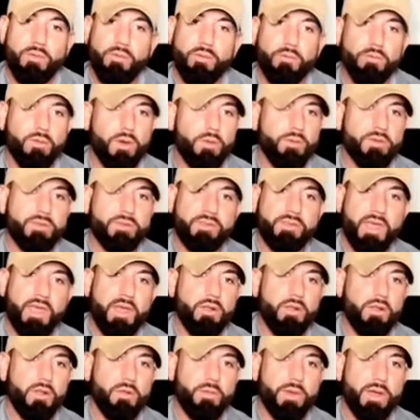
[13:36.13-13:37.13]
What was
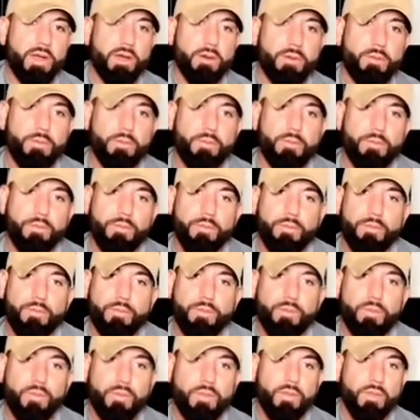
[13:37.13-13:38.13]
that all
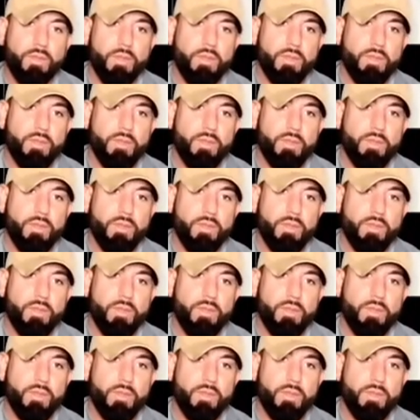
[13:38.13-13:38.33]
about?